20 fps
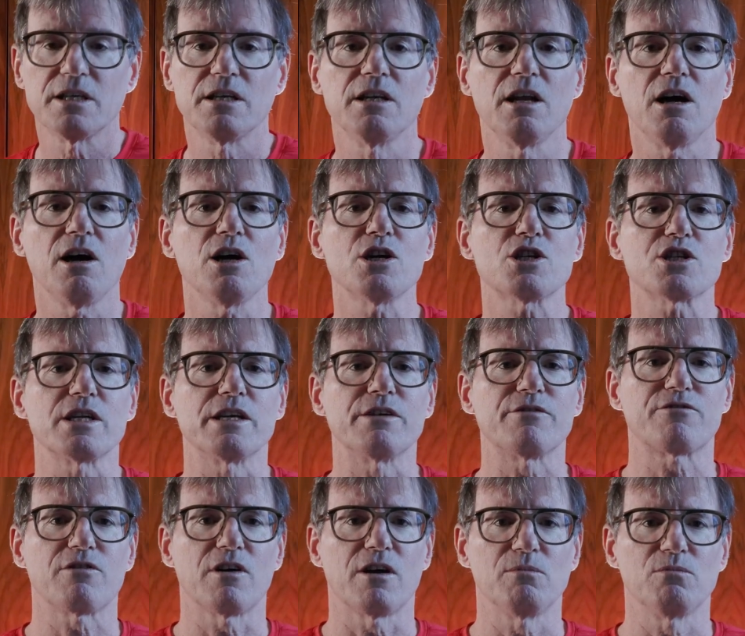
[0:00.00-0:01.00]
largely
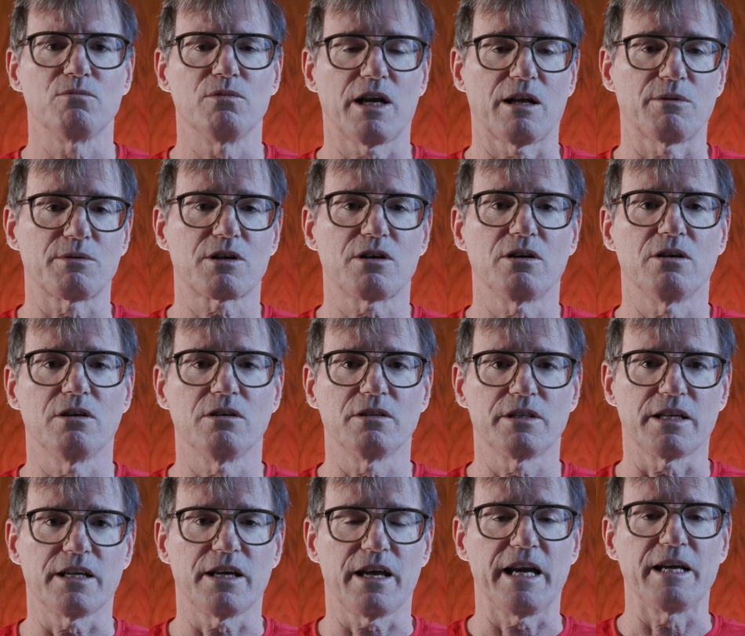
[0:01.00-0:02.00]
from what I would call
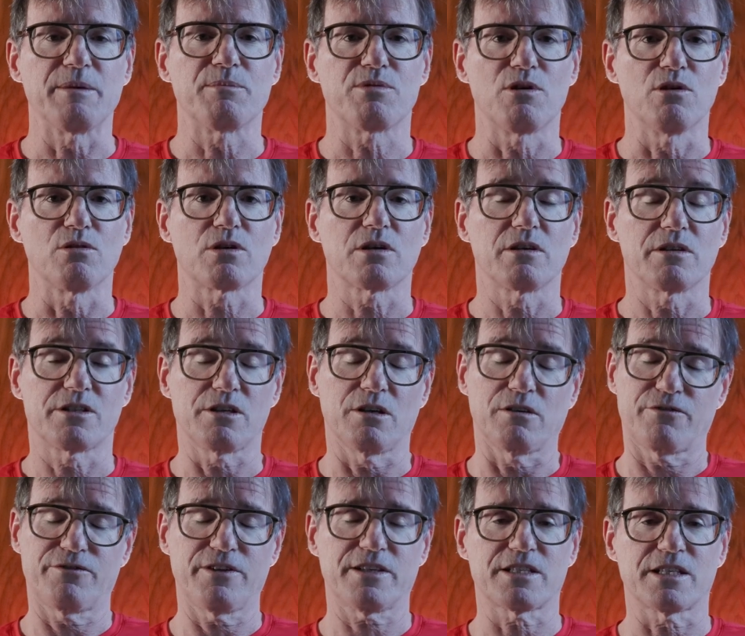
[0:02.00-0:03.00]
the ain't broke,
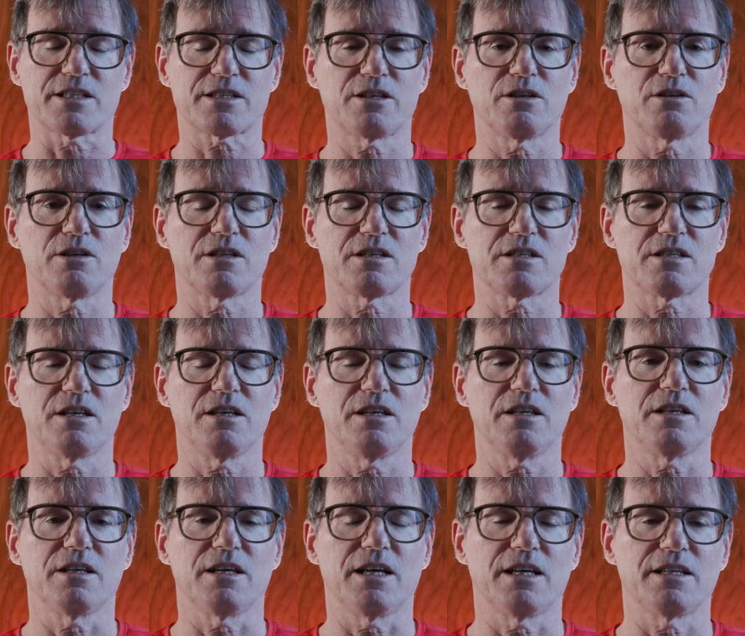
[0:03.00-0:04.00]
don't fix it school of
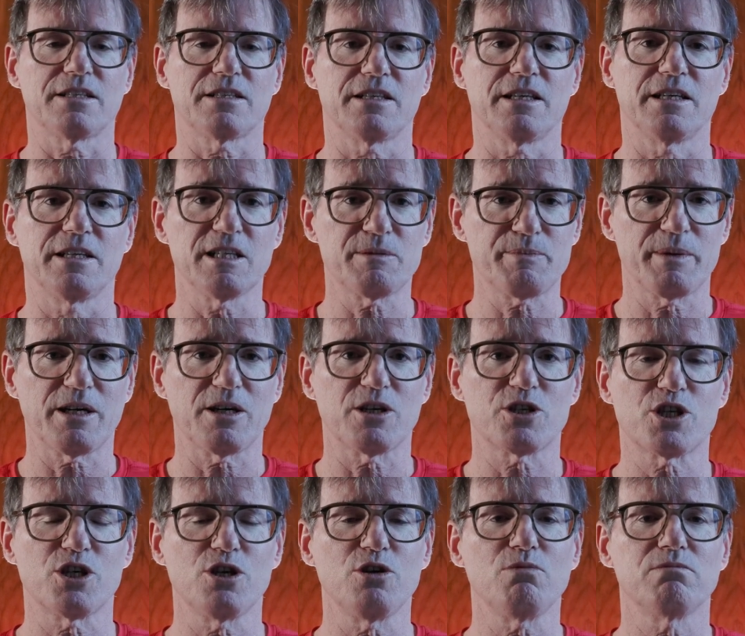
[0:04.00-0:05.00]
design, and in this particular
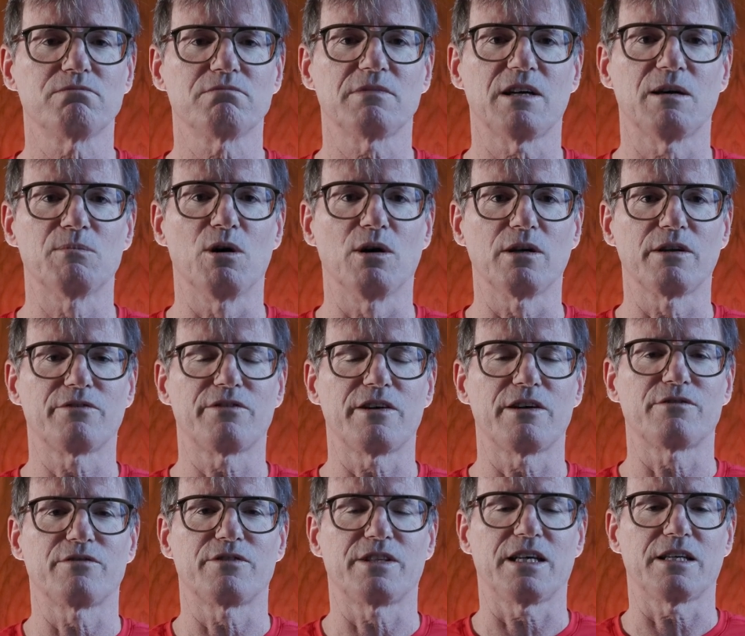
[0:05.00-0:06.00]
shoe, I'm all in
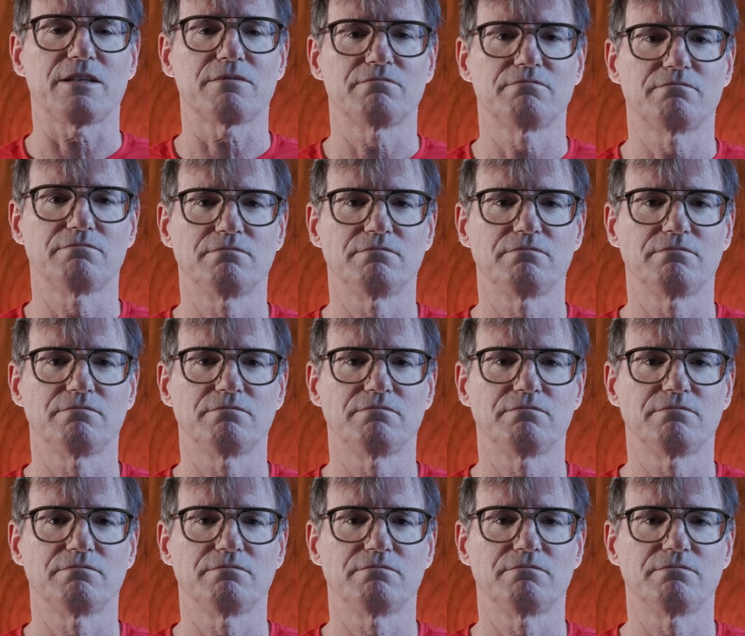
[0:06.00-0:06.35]
favour of that.